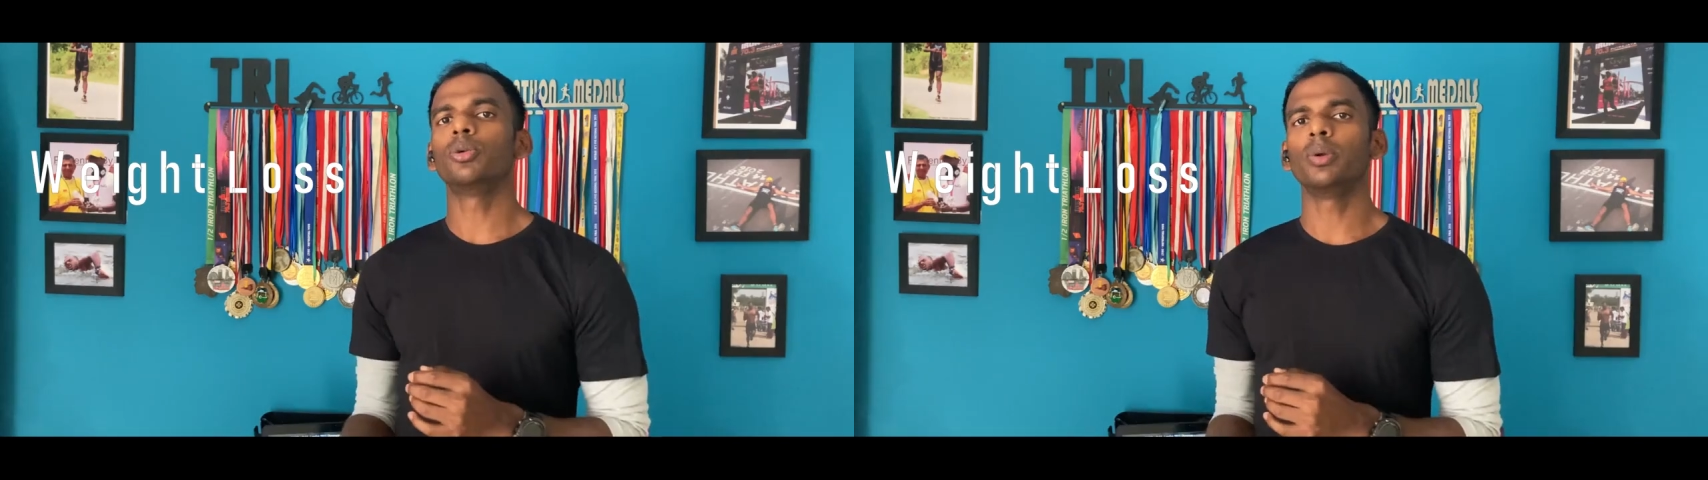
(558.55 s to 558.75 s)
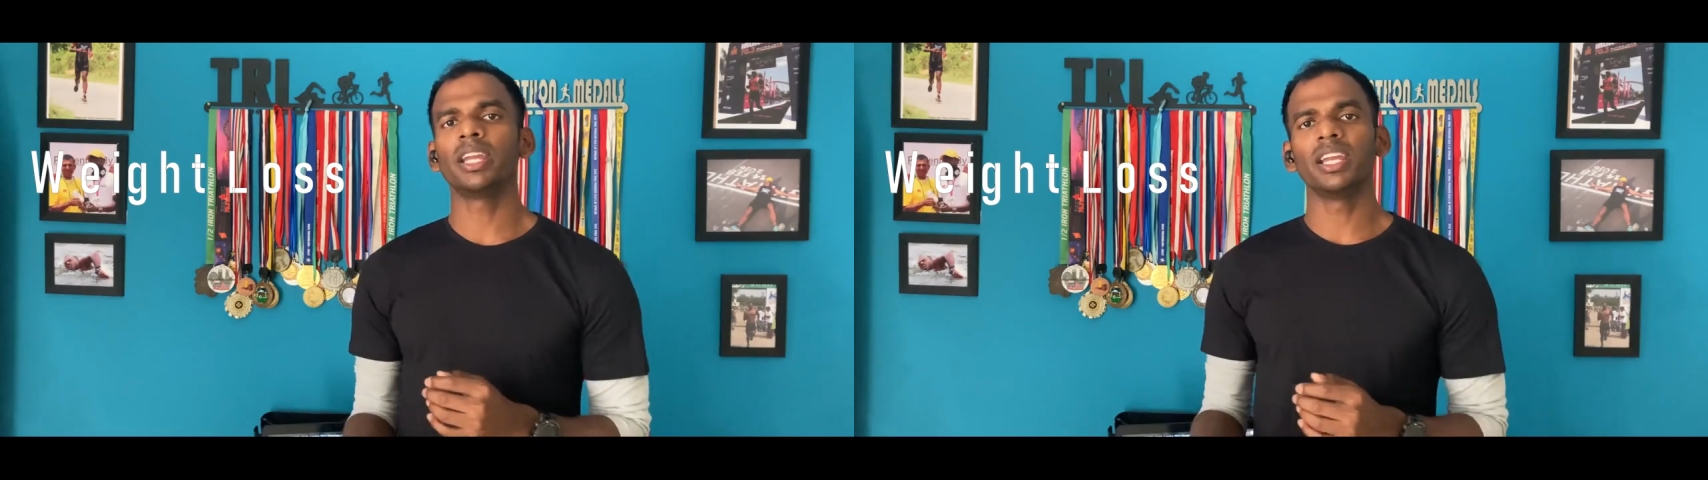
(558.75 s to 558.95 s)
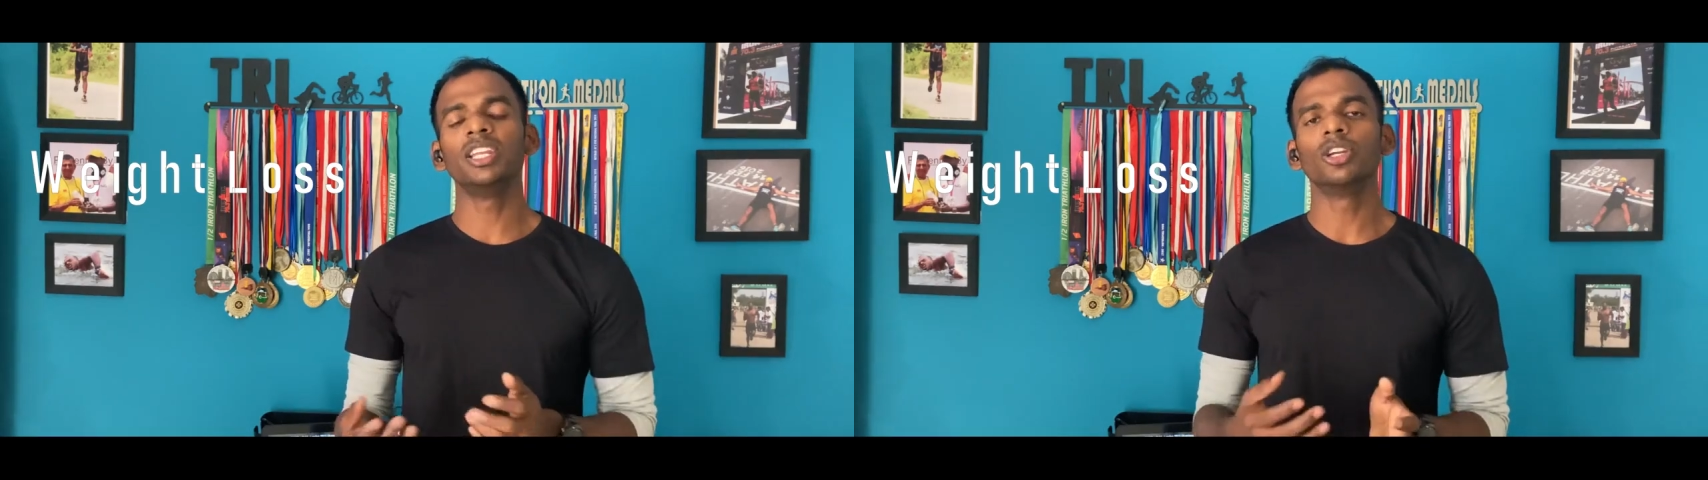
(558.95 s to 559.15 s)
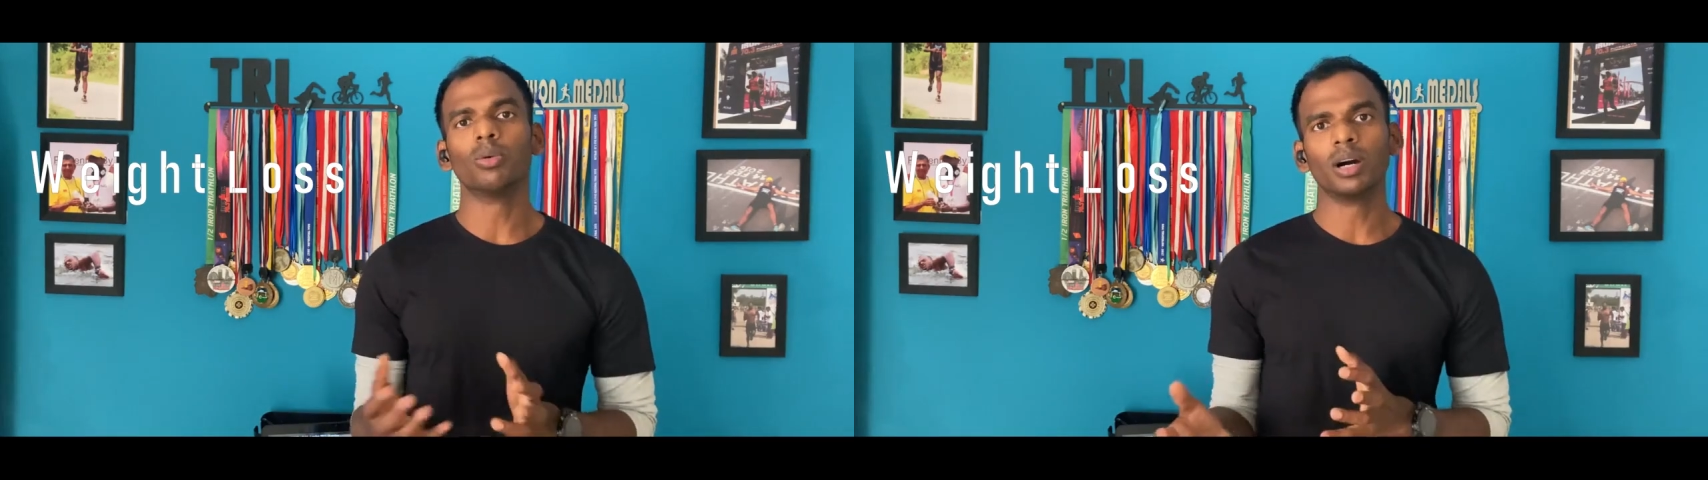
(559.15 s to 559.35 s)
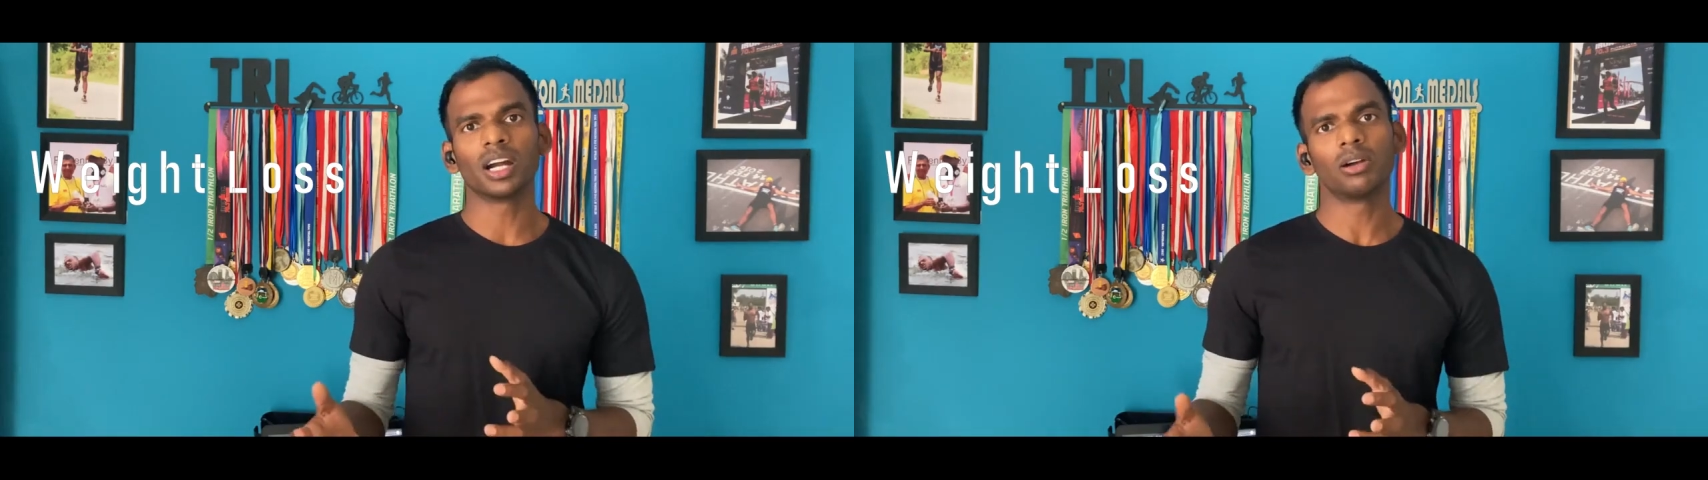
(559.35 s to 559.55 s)
doing in your
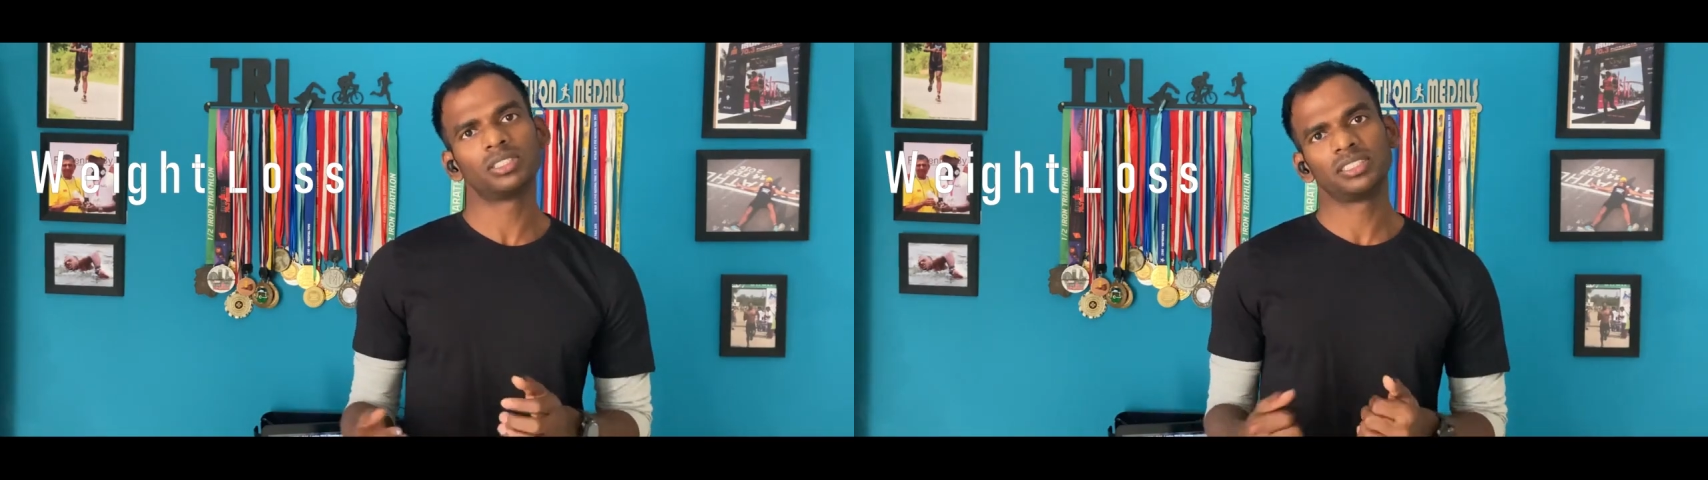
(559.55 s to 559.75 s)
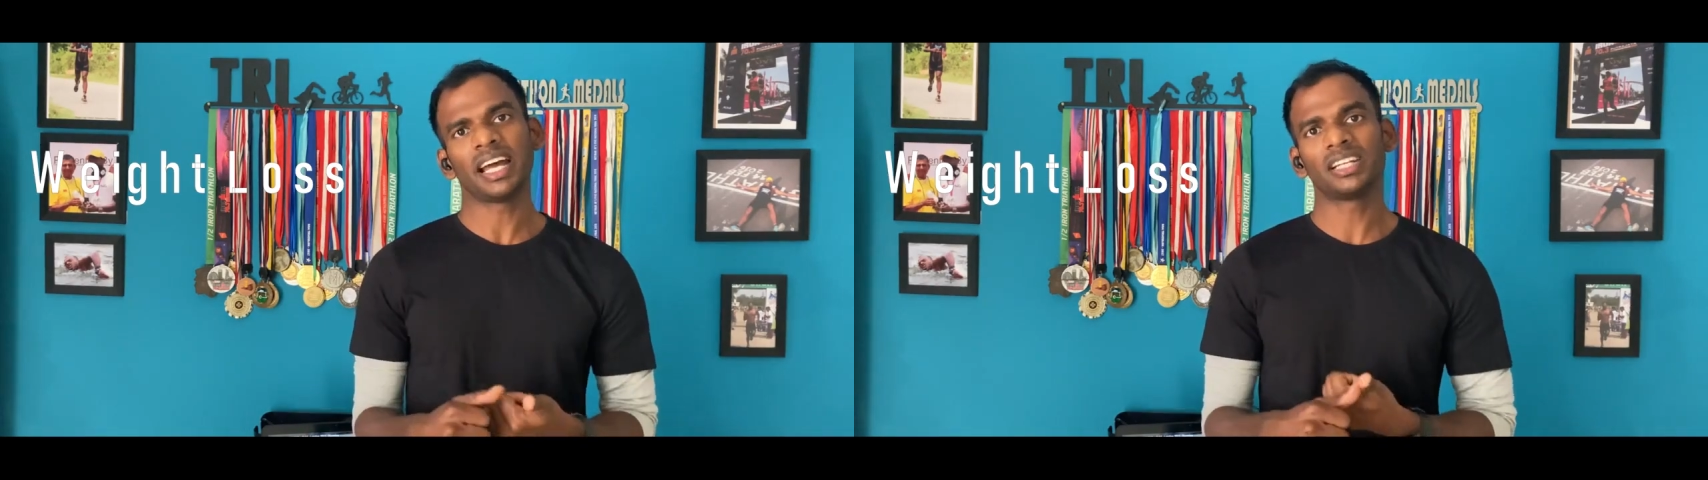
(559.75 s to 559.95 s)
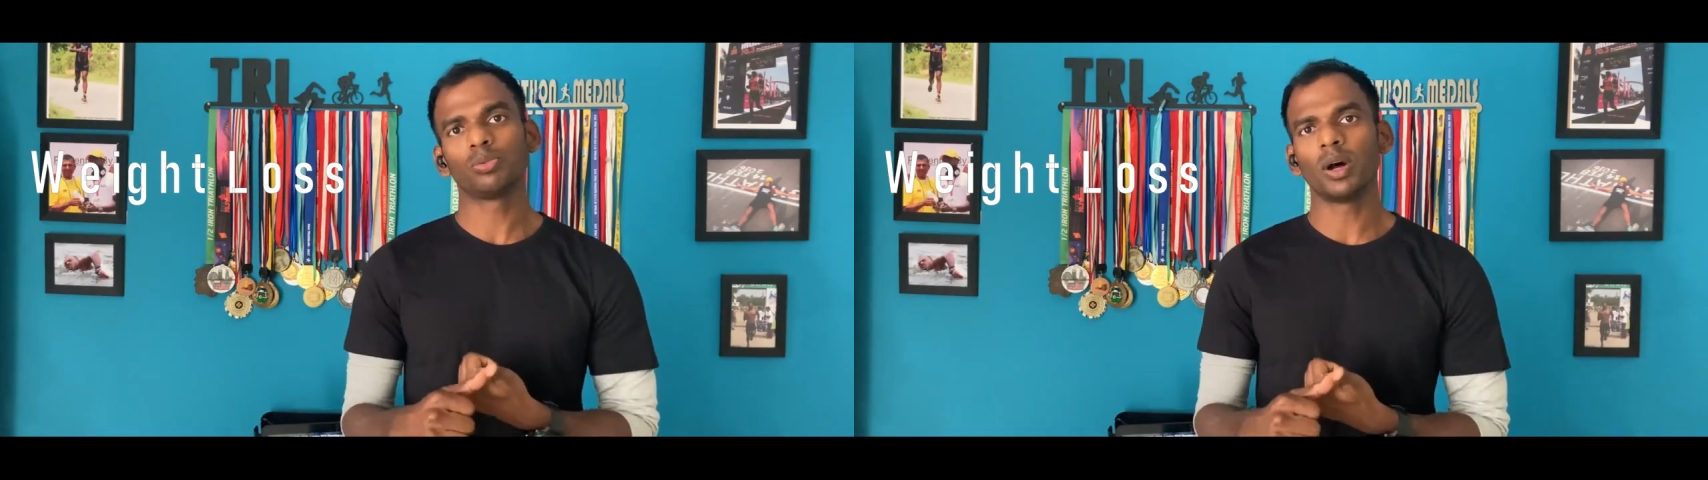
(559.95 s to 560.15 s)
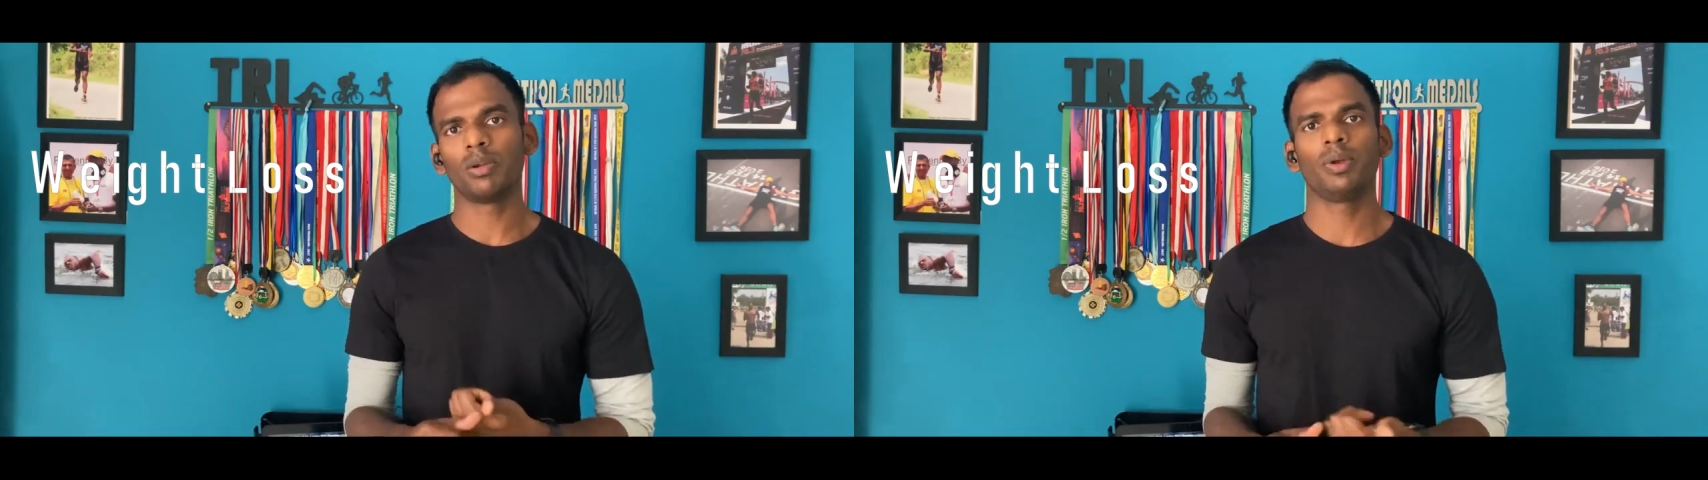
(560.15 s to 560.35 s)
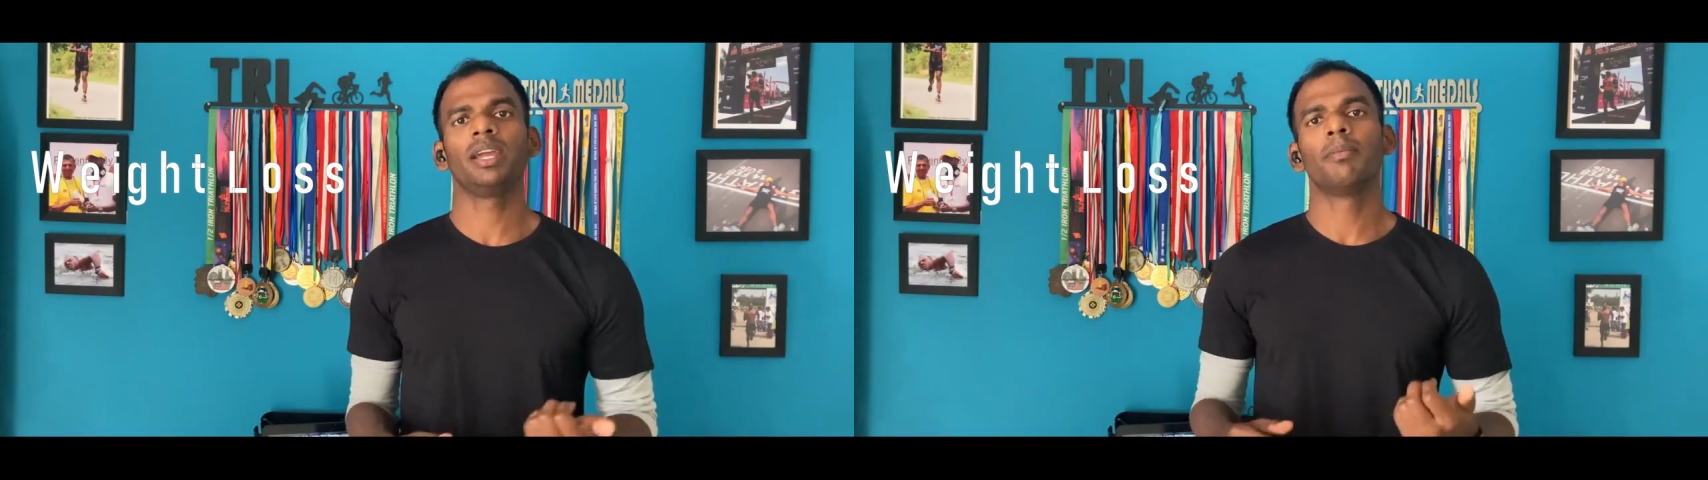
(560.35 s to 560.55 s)
workouts. That's
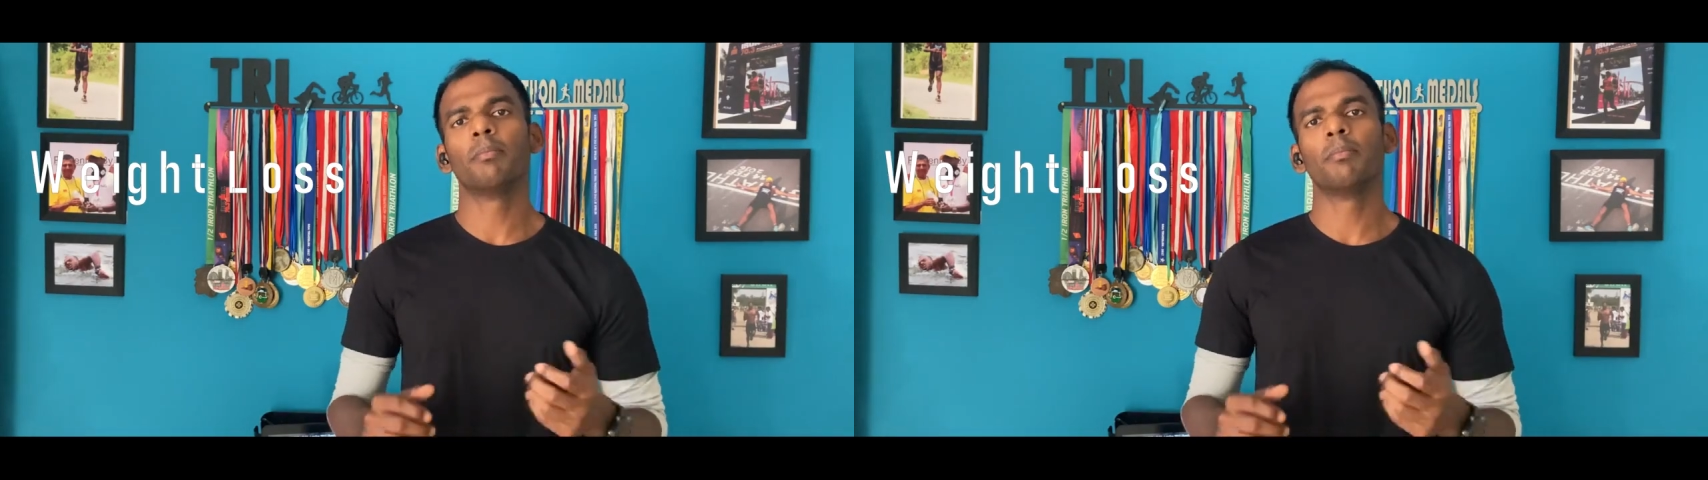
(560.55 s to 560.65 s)
one way.